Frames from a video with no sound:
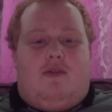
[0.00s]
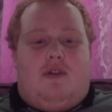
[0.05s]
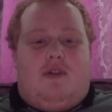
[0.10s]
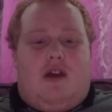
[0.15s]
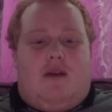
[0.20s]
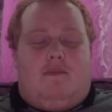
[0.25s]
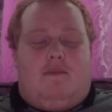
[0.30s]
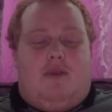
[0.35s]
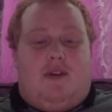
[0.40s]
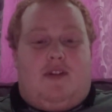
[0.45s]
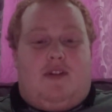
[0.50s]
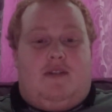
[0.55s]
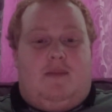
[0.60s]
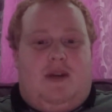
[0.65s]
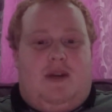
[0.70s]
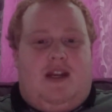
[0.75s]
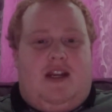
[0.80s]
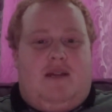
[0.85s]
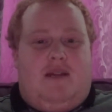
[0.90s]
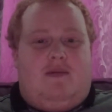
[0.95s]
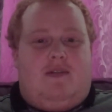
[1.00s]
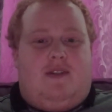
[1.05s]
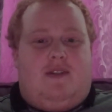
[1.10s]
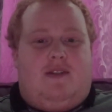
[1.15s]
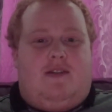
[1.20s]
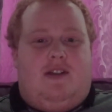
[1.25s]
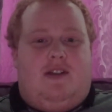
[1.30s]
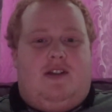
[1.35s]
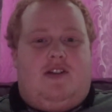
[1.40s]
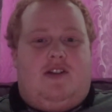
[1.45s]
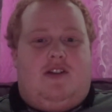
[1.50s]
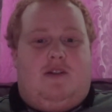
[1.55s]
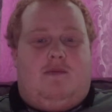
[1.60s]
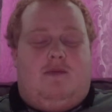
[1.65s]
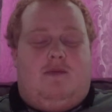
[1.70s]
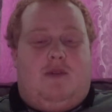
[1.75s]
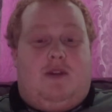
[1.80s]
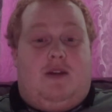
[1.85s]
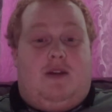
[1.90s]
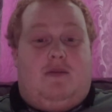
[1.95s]
Possibly he was
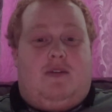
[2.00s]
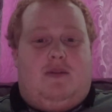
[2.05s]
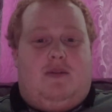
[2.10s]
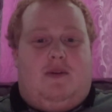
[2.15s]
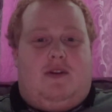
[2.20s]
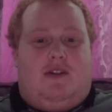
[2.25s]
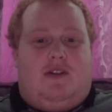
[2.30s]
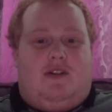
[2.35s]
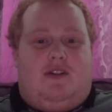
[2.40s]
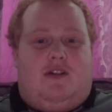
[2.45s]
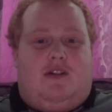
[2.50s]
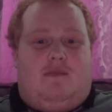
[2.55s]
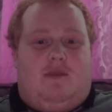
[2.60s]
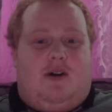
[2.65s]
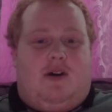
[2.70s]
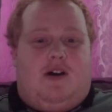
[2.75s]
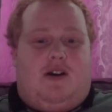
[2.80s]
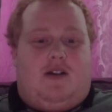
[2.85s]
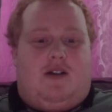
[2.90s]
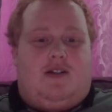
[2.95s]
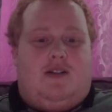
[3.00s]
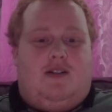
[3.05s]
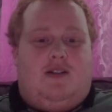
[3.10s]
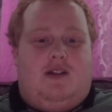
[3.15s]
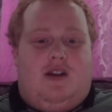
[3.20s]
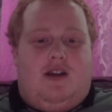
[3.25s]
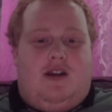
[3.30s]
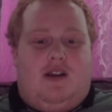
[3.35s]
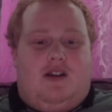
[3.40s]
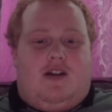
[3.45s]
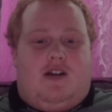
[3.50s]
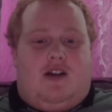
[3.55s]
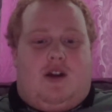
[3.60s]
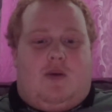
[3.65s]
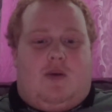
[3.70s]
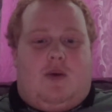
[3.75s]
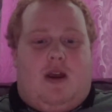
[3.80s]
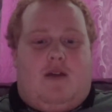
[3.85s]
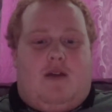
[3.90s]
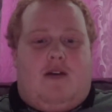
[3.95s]
the one that should have marked
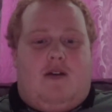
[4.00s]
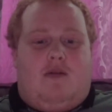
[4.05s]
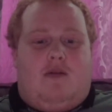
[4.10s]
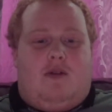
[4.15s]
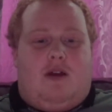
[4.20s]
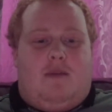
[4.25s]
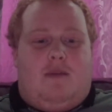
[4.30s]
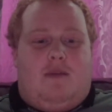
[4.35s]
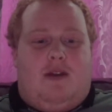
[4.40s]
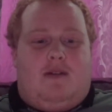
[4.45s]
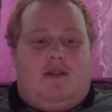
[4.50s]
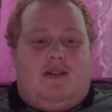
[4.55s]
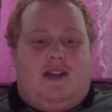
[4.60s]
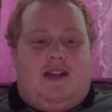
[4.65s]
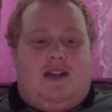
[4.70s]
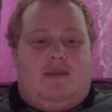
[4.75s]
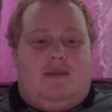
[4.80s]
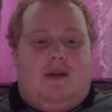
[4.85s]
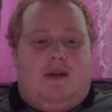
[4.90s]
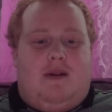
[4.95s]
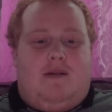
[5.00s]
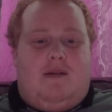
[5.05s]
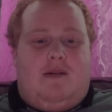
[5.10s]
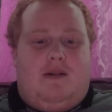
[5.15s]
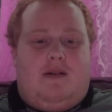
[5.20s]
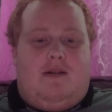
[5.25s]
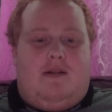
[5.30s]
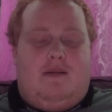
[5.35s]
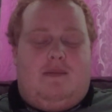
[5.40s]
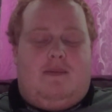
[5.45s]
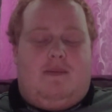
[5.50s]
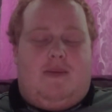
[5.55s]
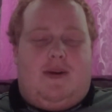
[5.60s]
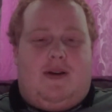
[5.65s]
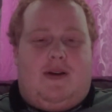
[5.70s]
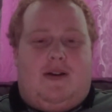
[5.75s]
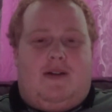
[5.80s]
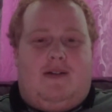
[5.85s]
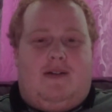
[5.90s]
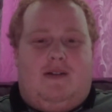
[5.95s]
Aguero a bit deeper,
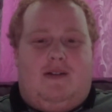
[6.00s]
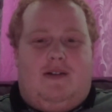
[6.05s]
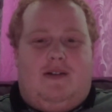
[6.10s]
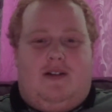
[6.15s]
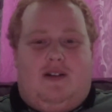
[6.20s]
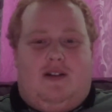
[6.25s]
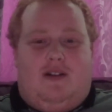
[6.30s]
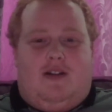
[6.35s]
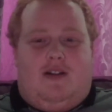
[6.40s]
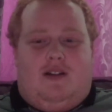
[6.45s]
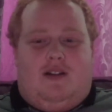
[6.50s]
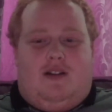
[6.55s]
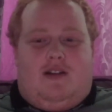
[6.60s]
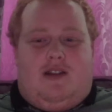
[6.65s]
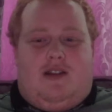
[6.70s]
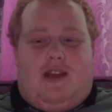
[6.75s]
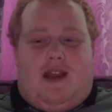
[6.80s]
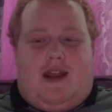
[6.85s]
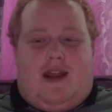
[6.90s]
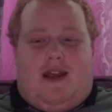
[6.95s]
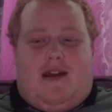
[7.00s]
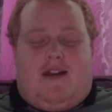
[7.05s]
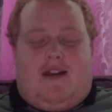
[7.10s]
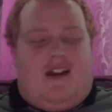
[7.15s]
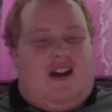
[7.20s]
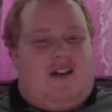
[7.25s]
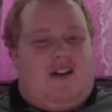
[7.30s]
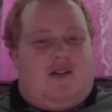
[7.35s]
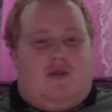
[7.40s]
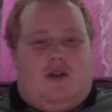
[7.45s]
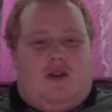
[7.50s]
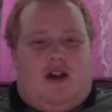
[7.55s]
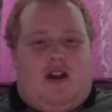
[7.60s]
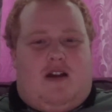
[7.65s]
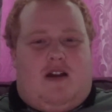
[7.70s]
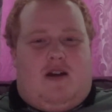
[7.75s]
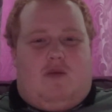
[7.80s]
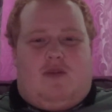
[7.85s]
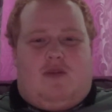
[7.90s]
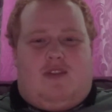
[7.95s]
but yeah,
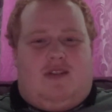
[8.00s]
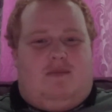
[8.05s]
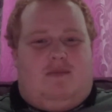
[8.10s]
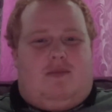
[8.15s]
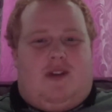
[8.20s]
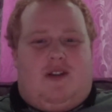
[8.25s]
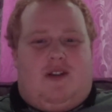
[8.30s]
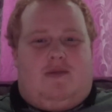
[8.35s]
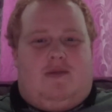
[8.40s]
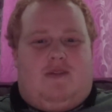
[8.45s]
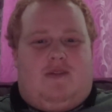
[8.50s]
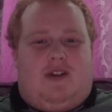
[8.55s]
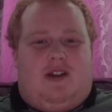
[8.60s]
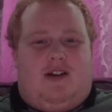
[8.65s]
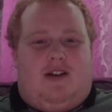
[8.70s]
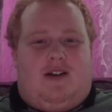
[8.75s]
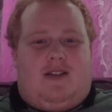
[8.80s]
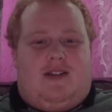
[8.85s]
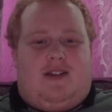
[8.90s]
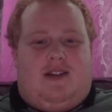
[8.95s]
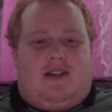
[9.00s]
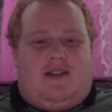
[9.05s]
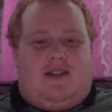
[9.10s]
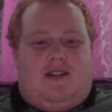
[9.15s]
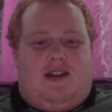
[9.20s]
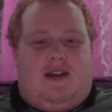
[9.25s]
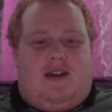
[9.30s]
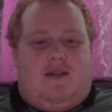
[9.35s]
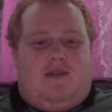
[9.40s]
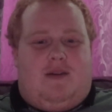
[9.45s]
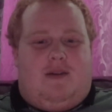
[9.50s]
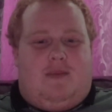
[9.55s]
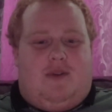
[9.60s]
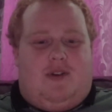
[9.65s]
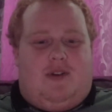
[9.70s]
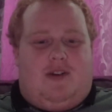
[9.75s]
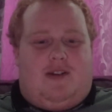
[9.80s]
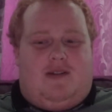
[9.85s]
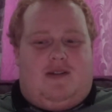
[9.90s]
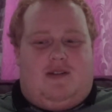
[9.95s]
I wasn't impressed with Kouyate yesterday, if I'm
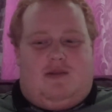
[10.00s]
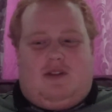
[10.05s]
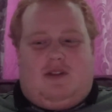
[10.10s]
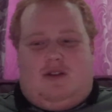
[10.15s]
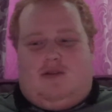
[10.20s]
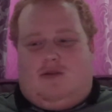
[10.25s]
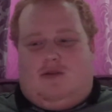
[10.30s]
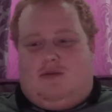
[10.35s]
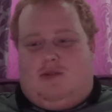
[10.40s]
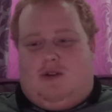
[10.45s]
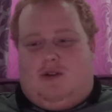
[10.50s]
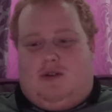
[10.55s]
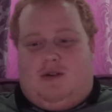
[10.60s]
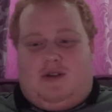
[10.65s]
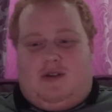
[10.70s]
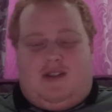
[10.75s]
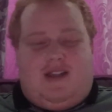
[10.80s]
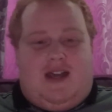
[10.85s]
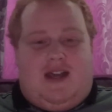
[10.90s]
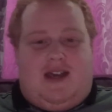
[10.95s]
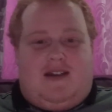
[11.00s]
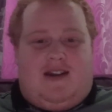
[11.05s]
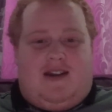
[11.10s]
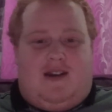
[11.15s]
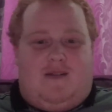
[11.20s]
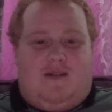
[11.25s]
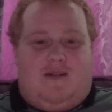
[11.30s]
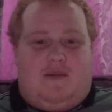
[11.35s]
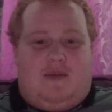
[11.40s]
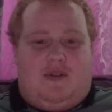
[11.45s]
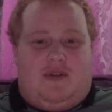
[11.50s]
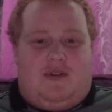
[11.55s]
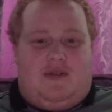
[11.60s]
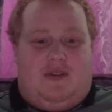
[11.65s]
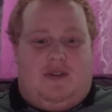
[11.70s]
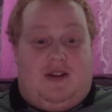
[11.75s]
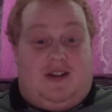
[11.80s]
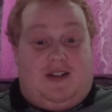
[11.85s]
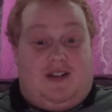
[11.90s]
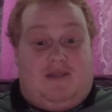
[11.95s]
honest, or on Saturday, if I'm honest with
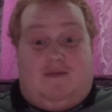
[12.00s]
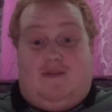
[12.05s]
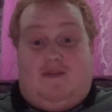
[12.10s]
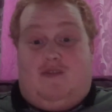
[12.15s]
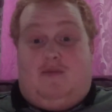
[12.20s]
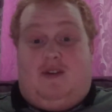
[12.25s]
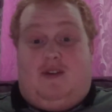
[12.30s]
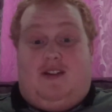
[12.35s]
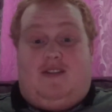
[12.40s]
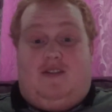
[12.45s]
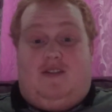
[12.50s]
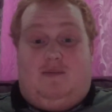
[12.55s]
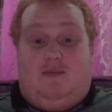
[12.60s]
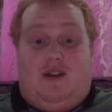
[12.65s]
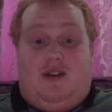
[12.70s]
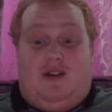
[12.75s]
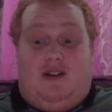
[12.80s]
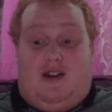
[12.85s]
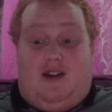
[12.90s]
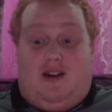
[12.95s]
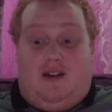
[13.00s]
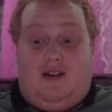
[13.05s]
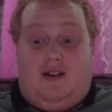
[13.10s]
you, because I'm filming this on Monday.